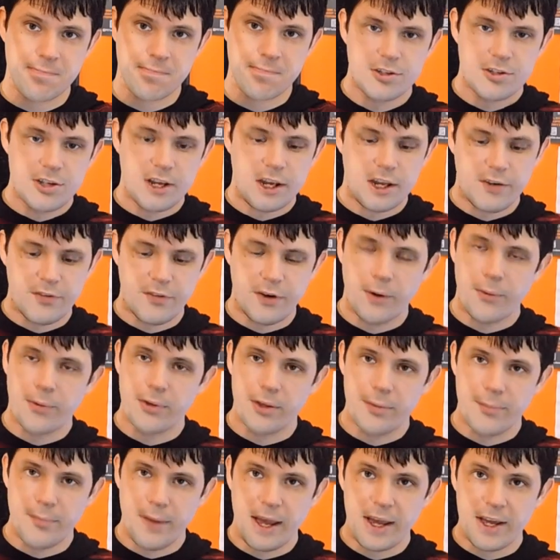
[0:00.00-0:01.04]
Second of all, when
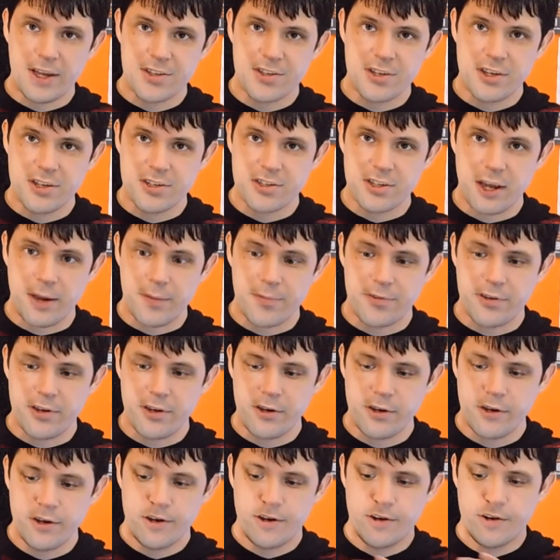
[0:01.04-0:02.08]
the magazine is
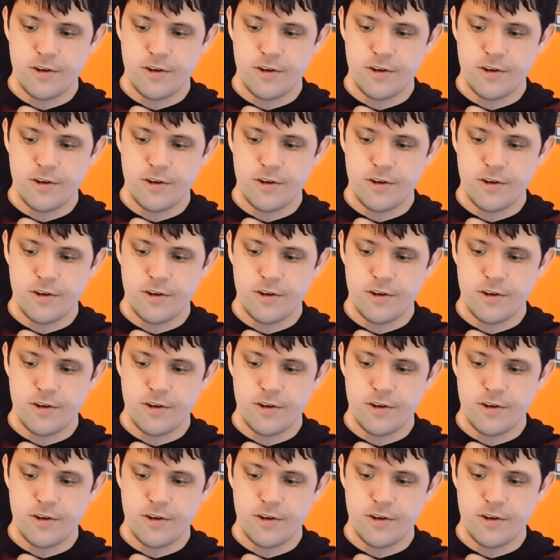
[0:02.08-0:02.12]
empty,